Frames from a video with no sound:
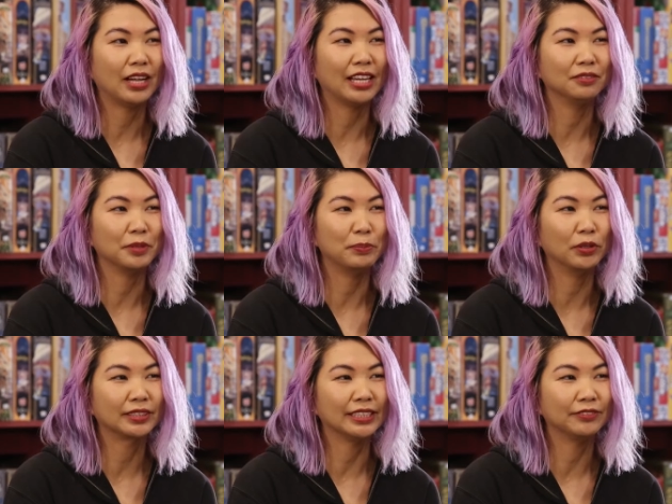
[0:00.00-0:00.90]
and we
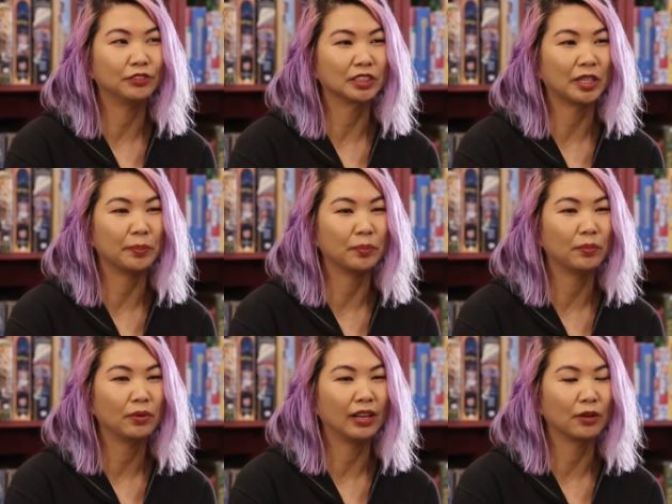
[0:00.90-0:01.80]
booked in for some
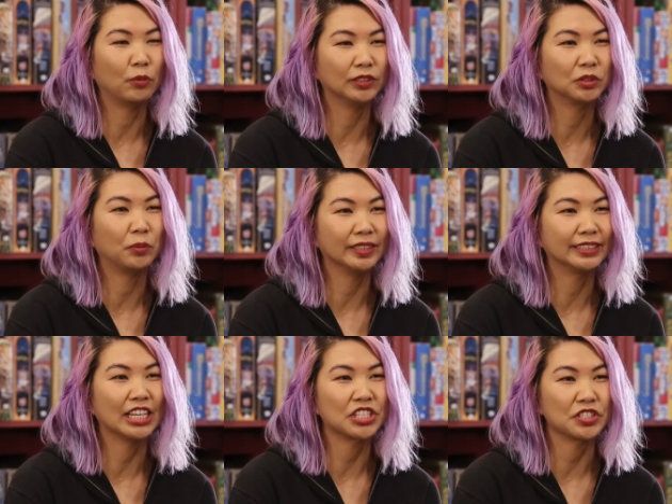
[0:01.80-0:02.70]
like one-to-one -one
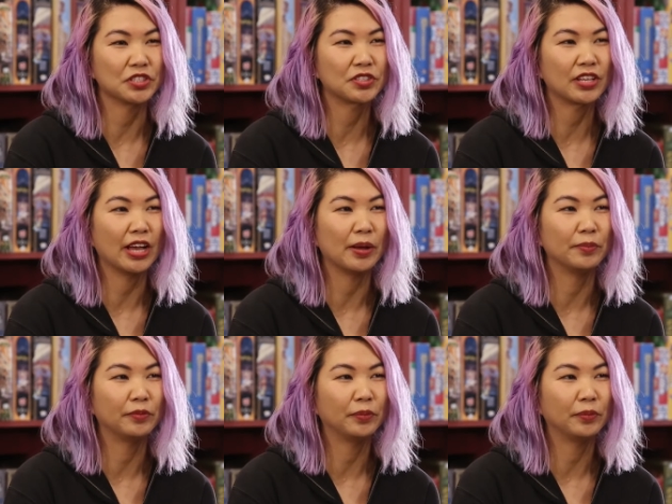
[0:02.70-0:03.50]
sessions um,